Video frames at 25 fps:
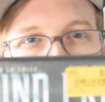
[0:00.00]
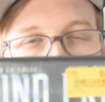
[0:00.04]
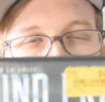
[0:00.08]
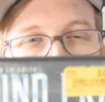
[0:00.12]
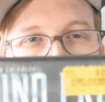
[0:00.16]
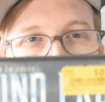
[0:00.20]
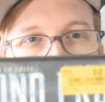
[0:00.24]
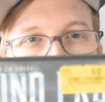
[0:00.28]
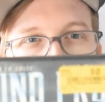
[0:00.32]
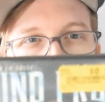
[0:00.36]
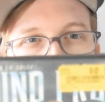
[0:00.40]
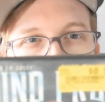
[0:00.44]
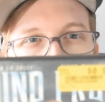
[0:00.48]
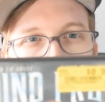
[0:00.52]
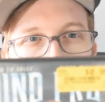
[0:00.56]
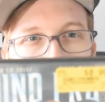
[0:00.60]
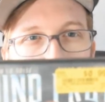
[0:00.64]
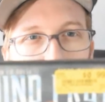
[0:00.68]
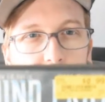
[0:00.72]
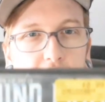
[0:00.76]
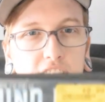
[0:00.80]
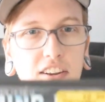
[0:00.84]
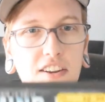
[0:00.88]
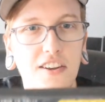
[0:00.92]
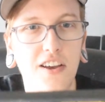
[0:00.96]
Based on
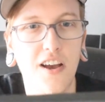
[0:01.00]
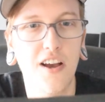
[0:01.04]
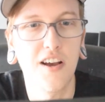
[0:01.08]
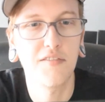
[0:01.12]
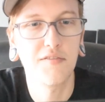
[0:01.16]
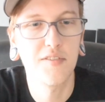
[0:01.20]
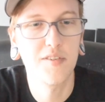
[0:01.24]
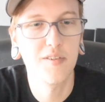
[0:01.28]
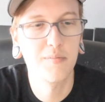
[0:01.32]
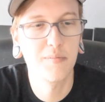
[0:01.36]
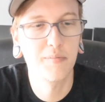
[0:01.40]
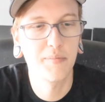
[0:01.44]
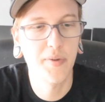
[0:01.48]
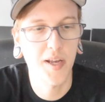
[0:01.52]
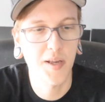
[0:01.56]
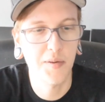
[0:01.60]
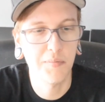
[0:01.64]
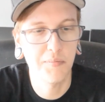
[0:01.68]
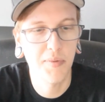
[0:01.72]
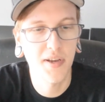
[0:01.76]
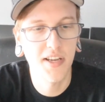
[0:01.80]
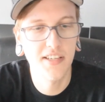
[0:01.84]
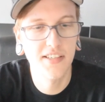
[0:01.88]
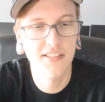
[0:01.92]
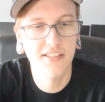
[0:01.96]
the novel by
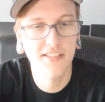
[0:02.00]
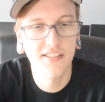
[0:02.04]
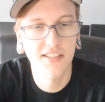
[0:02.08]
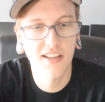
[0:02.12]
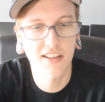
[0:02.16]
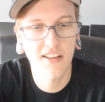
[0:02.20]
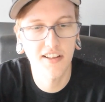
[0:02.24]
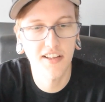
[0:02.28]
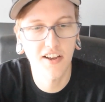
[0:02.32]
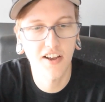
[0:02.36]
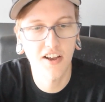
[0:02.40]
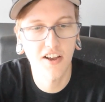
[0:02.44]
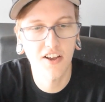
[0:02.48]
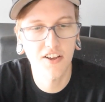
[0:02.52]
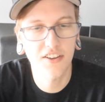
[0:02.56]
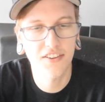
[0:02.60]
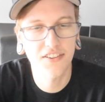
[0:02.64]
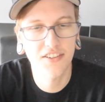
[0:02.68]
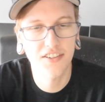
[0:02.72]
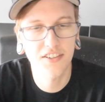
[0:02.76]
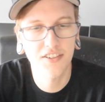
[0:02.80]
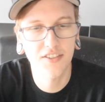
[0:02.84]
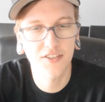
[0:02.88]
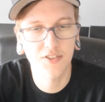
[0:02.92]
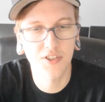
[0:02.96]
best-selling
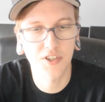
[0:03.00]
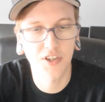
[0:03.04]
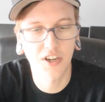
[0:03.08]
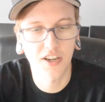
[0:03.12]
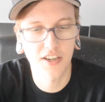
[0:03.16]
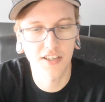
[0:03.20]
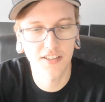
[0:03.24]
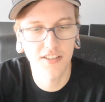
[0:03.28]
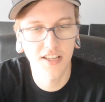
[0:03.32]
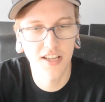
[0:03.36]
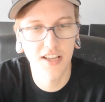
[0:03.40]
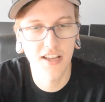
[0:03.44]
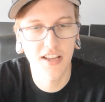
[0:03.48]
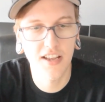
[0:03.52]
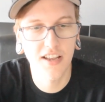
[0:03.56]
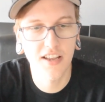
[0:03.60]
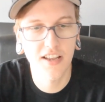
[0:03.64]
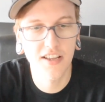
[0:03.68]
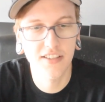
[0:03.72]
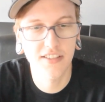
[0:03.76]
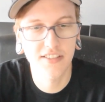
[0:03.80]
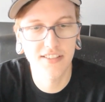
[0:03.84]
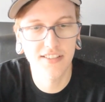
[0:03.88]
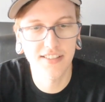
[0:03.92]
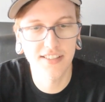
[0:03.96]
author John
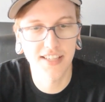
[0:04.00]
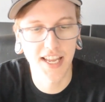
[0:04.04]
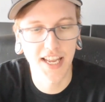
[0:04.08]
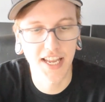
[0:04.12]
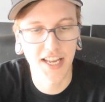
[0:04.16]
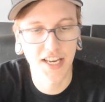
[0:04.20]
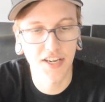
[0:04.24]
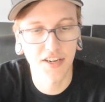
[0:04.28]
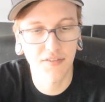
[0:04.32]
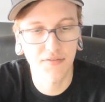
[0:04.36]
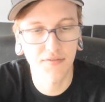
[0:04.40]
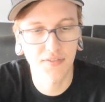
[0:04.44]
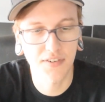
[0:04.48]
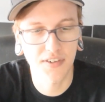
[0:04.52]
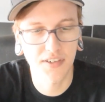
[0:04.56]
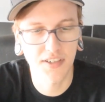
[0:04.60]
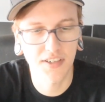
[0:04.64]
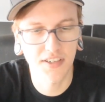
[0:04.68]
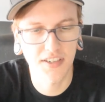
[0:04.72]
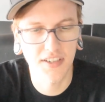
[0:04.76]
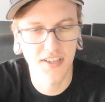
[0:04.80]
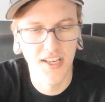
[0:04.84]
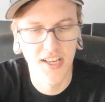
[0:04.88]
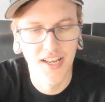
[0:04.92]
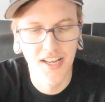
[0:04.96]

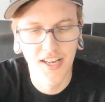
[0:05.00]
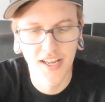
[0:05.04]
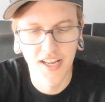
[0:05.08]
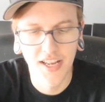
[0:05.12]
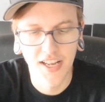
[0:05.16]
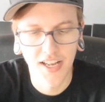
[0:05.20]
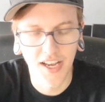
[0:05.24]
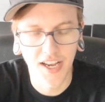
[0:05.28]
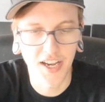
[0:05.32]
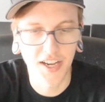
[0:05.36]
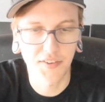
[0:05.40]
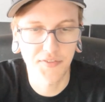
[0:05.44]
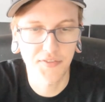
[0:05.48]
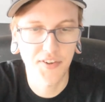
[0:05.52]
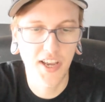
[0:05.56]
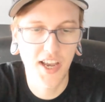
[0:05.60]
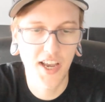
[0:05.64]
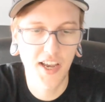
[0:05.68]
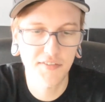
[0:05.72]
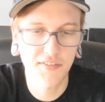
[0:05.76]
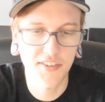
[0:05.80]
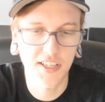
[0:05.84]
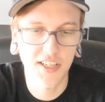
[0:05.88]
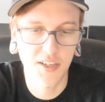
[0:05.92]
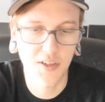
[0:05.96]
Sandford. If you have
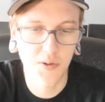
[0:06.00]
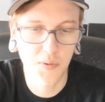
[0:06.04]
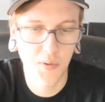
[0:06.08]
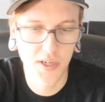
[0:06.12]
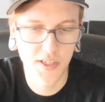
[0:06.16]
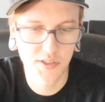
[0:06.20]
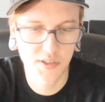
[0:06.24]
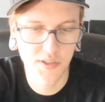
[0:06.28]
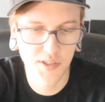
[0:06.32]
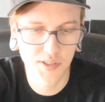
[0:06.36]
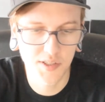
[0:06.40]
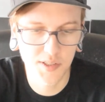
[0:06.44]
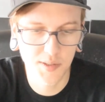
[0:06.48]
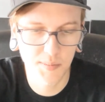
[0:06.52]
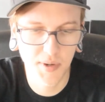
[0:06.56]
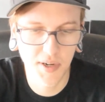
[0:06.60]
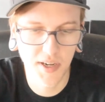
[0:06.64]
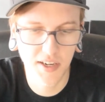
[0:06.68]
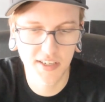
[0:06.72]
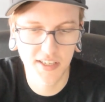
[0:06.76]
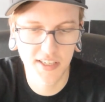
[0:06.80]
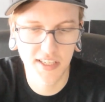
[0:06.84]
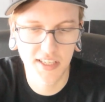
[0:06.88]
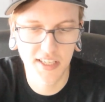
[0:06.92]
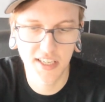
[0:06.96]
any questions about
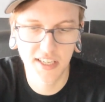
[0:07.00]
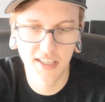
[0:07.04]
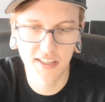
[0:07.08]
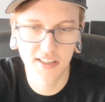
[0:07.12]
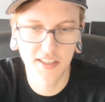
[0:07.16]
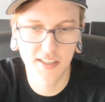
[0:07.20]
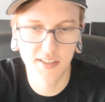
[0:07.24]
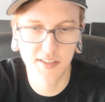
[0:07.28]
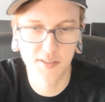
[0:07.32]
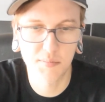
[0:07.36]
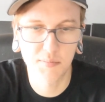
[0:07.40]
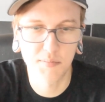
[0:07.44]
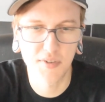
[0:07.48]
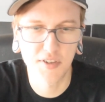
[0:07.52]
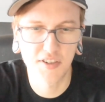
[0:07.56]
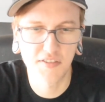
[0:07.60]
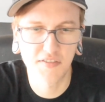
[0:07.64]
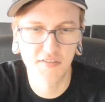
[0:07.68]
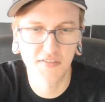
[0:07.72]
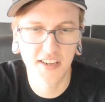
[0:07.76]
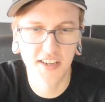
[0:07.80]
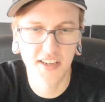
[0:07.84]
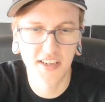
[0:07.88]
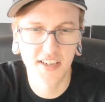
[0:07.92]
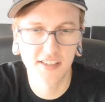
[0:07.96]
any of these
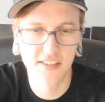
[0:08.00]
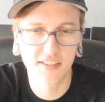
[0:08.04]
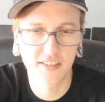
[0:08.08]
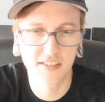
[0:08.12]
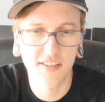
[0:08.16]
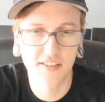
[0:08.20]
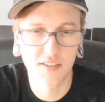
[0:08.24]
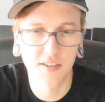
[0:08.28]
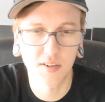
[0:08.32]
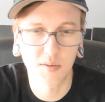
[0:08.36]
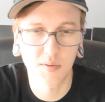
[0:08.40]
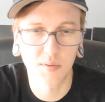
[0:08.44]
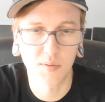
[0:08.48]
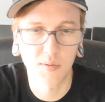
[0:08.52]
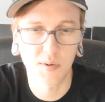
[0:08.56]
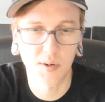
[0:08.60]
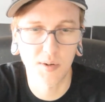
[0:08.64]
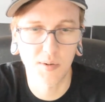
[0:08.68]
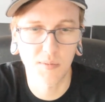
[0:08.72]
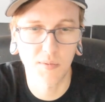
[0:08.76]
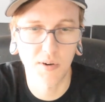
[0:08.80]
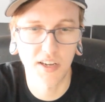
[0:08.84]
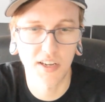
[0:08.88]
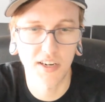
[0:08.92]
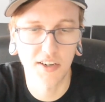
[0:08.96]
movies or
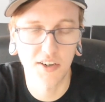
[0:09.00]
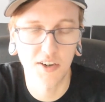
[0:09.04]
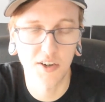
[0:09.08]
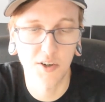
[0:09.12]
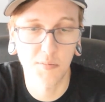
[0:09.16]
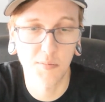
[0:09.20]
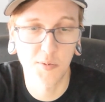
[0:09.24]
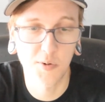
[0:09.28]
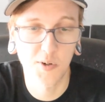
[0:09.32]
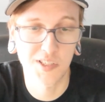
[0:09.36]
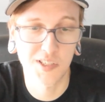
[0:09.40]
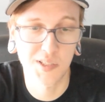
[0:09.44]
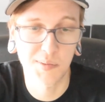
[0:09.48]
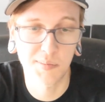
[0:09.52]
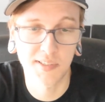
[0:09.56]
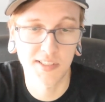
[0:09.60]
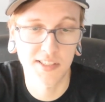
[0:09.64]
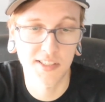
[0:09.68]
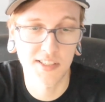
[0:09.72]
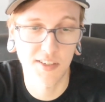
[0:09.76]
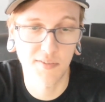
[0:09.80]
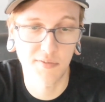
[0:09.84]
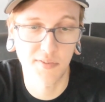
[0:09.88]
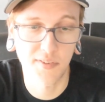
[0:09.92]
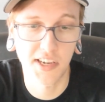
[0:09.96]
want to know more
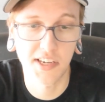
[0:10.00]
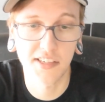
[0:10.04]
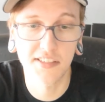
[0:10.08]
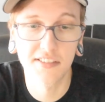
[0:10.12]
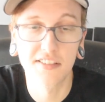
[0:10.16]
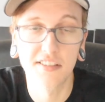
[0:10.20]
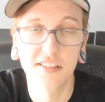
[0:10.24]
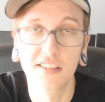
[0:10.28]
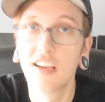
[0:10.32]
specifics,